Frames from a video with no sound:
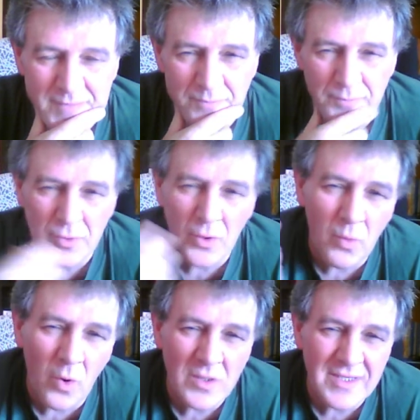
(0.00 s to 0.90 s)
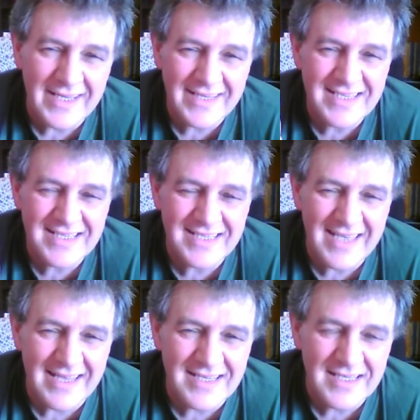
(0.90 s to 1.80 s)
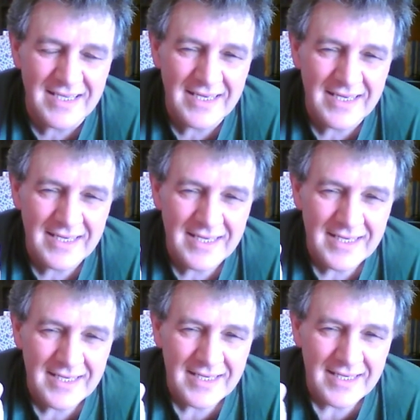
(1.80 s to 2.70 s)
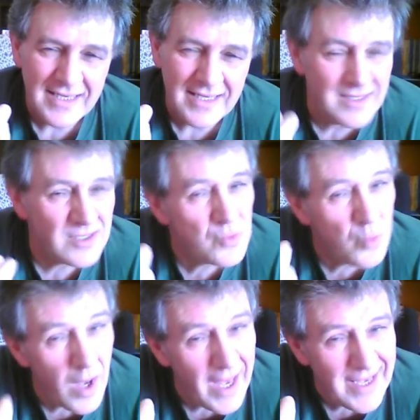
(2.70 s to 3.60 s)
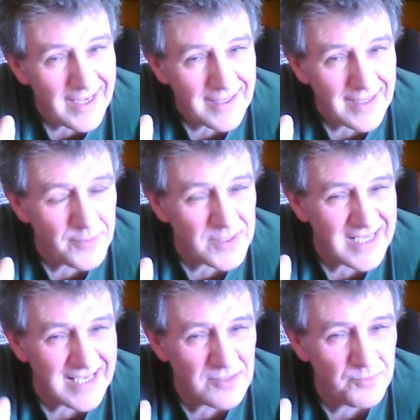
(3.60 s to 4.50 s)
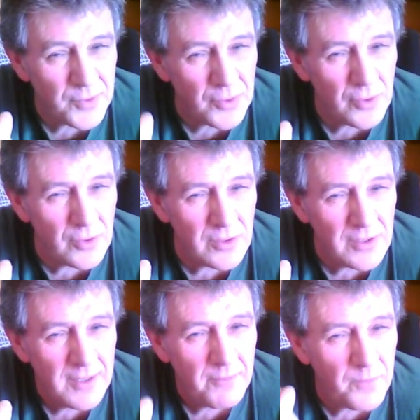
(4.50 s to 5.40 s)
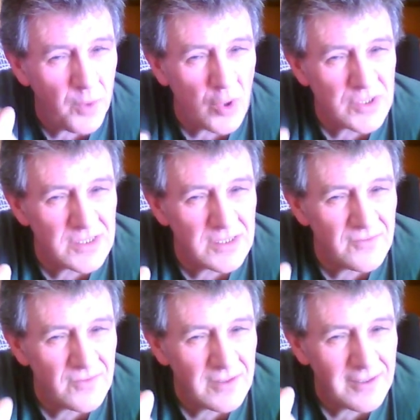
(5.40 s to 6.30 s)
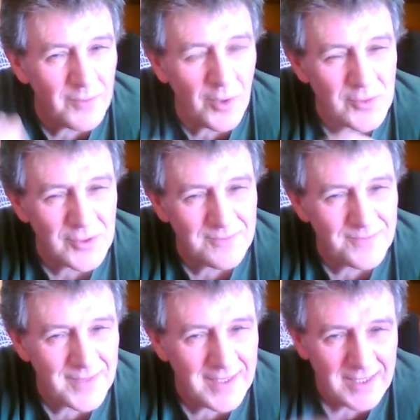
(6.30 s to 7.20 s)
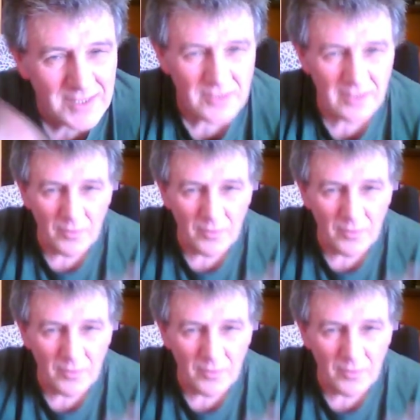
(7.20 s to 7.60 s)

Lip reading: And pure water in this sense, in this way, represents pure positive emotion. So